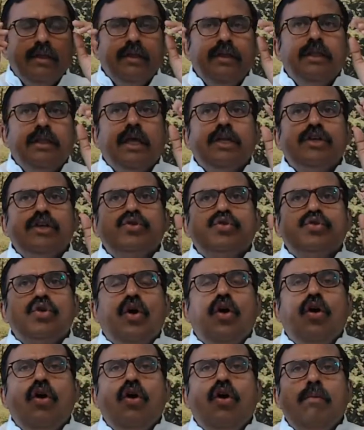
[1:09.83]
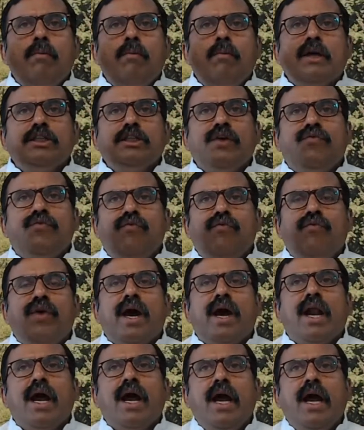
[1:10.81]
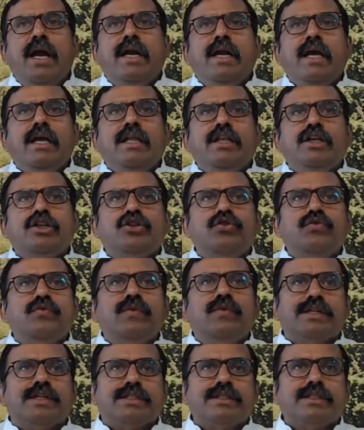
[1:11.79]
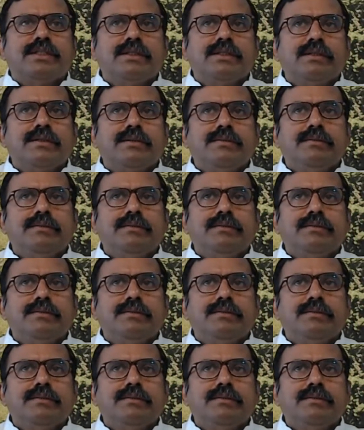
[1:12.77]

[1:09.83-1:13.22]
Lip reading: There is so much of variety in this universe.